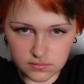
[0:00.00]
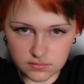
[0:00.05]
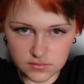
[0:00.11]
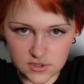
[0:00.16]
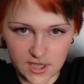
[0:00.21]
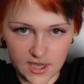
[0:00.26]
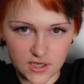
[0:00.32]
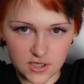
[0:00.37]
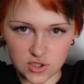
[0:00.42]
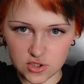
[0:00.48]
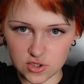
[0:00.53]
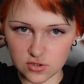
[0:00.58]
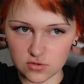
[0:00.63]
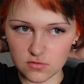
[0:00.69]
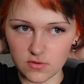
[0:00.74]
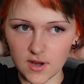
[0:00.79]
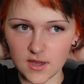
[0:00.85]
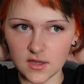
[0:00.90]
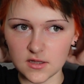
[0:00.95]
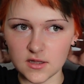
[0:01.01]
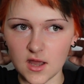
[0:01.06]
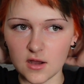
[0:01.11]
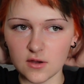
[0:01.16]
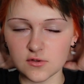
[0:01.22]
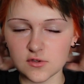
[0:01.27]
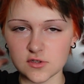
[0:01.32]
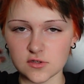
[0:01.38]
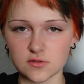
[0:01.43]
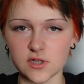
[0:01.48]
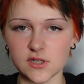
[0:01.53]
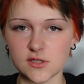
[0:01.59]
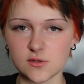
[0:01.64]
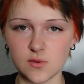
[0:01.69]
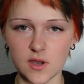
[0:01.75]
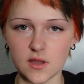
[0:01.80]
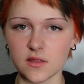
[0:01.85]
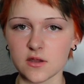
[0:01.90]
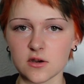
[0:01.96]
texture right now, so that's
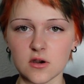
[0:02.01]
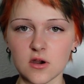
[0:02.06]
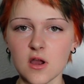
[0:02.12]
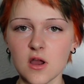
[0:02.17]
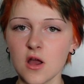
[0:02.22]
why they're